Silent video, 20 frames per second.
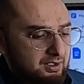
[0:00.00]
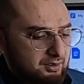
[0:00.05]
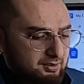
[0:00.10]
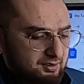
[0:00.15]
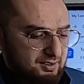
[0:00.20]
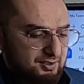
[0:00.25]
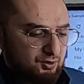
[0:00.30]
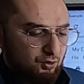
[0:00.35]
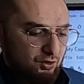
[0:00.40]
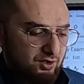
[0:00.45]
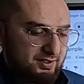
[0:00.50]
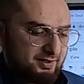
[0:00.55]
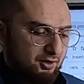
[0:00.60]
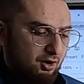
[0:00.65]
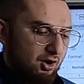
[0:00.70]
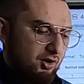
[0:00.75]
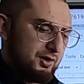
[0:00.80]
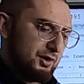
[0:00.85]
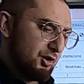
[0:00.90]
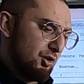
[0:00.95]
The source
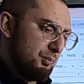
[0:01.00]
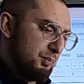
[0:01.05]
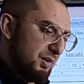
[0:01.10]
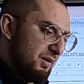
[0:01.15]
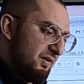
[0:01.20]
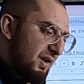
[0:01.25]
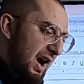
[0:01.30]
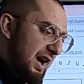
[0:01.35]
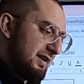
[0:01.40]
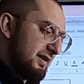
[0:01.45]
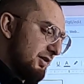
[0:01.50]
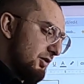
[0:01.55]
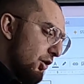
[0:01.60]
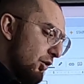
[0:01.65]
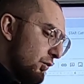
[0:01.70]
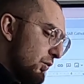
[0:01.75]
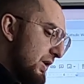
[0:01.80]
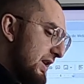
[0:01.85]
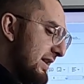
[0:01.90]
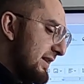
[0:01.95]
also provides no
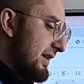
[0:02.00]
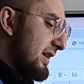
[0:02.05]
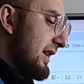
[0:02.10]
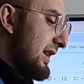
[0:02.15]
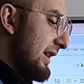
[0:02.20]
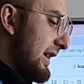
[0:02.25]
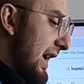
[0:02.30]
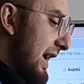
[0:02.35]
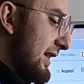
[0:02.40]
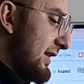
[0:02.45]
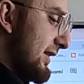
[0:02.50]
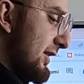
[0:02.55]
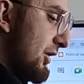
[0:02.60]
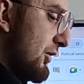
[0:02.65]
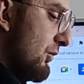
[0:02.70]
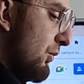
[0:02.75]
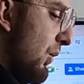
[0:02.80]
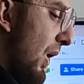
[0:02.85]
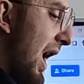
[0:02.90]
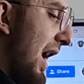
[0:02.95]
reasoning as
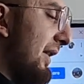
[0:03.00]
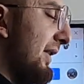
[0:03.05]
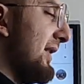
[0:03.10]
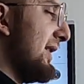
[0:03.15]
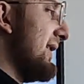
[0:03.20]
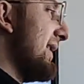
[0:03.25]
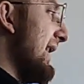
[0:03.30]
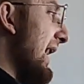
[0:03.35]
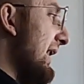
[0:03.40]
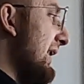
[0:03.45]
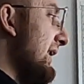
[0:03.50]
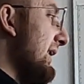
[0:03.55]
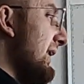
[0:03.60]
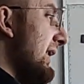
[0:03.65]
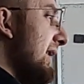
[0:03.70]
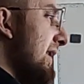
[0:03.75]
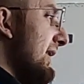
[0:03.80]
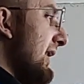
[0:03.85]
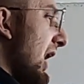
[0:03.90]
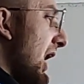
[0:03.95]
to why the Senate
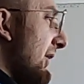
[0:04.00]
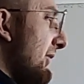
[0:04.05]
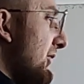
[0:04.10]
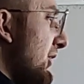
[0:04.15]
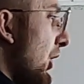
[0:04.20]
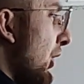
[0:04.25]
is of